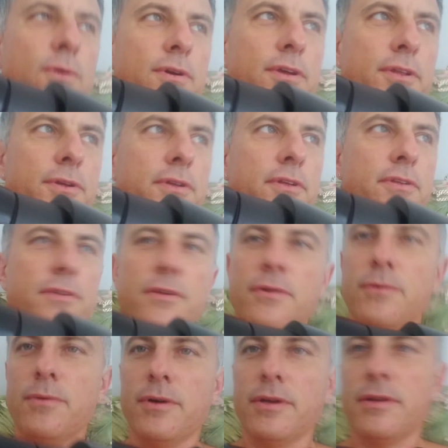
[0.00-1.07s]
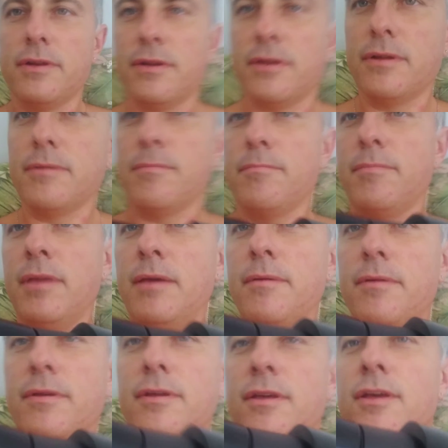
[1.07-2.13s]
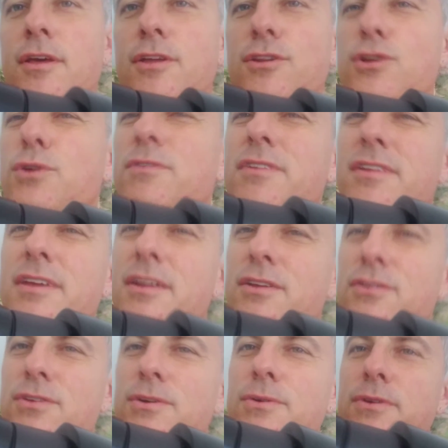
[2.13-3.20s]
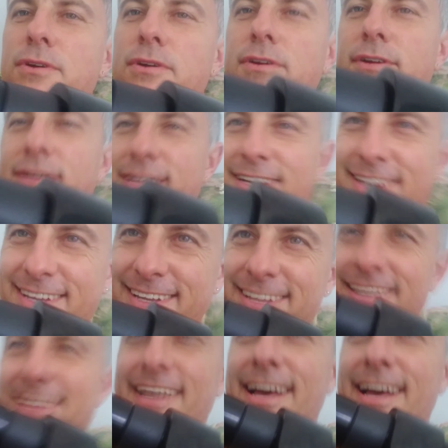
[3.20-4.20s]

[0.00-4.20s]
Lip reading: Or can you just, you know what? Man, do you even need a scooter?